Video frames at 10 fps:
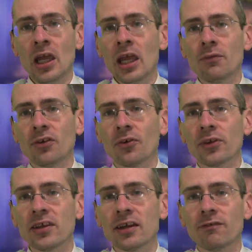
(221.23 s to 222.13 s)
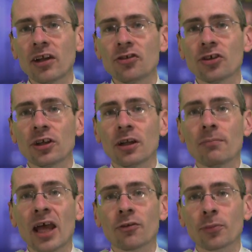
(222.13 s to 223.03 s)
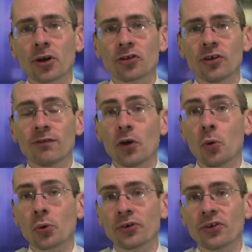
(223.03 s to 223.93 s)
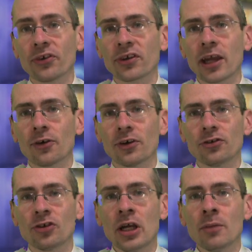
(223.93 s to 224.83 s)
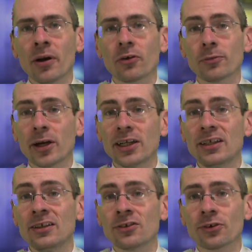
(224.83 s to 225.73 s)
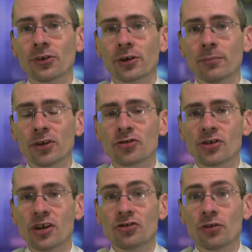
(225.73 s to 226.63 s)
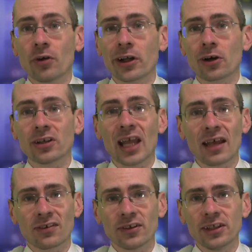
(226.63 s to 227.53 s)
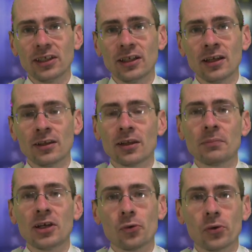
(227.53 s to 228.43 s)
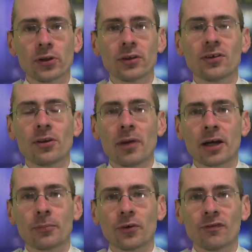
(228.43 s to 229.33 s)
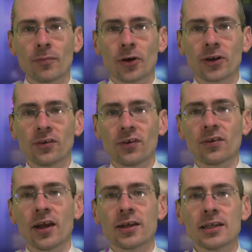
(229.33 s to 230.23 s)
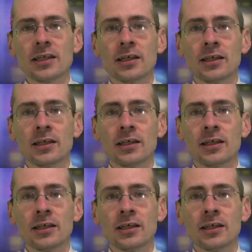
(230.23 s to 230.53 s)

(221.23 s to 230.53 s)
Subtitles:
It was only the invention and mass production of the horseless carriage, powered by an internal combustion engine running on gasoline, that made oil into the backbone of American society,